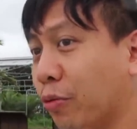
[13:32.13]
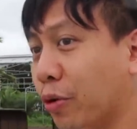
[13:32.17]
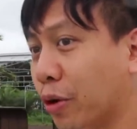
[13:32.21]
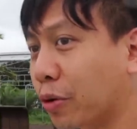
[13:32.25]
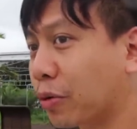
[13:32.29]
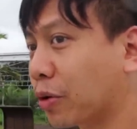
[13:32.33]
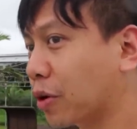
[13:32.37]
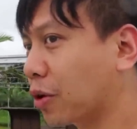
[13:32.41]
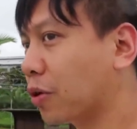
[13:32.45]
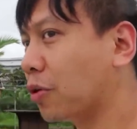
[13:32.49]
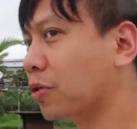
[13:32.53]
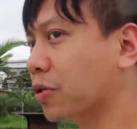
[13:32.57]

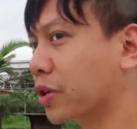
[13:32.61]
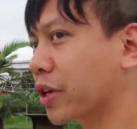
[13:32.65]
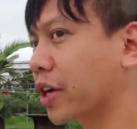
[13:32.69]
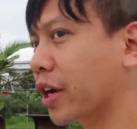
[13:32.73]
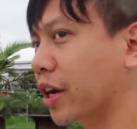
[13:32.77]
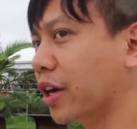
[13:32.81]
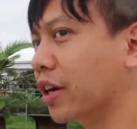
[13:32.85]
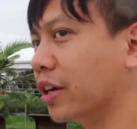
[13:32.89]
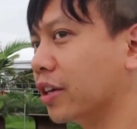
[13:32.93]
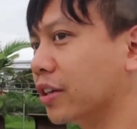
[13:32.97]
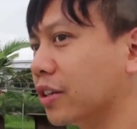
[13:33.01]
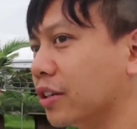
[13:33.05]
we were
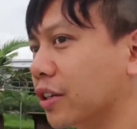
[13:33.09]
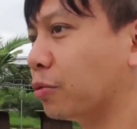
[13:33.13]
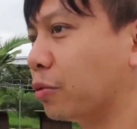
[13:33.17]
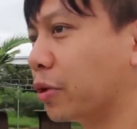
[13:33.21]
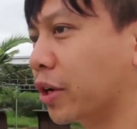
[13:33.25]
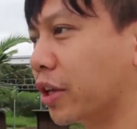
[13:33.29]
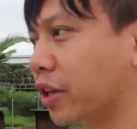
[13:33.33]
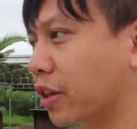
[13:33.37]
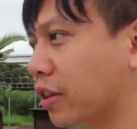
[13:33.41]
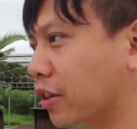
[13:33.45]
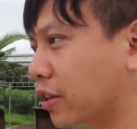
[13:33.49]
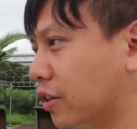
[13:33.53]
okay
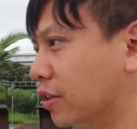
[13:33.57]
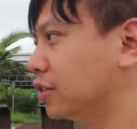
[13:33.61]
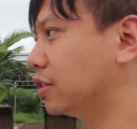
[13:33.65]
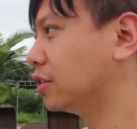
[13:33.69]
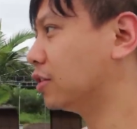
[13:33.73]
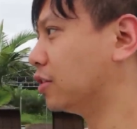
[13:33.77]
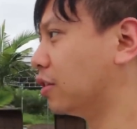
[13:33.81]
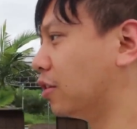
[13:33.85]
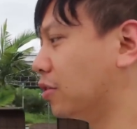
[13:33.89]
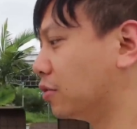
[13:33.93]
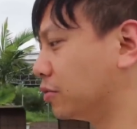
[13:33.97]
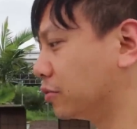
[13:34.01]
with
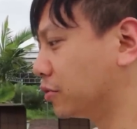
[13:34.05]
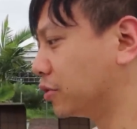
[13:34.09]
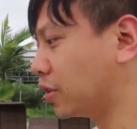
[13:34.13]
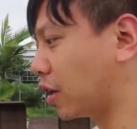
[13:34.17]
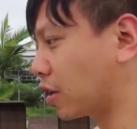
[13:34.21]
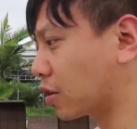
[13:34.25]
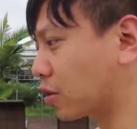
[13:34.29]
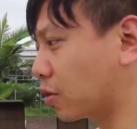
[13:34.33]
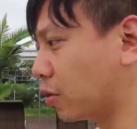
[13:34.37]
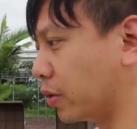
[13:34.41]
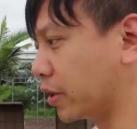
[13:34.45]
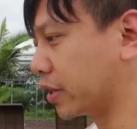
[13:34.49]
you know
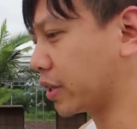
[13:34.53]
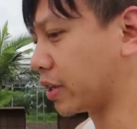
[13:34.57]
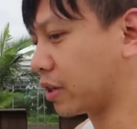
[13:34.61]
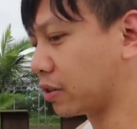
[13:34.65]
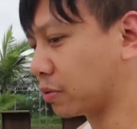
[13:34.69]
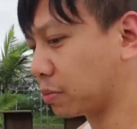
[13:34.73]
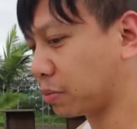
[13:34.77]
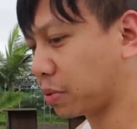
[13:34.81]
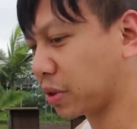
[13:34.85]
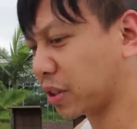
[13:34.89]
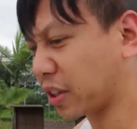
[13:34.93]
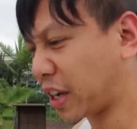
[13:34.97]
not going
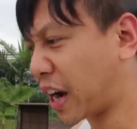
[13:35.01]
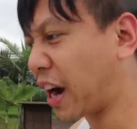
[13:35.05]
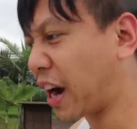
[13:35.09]
out but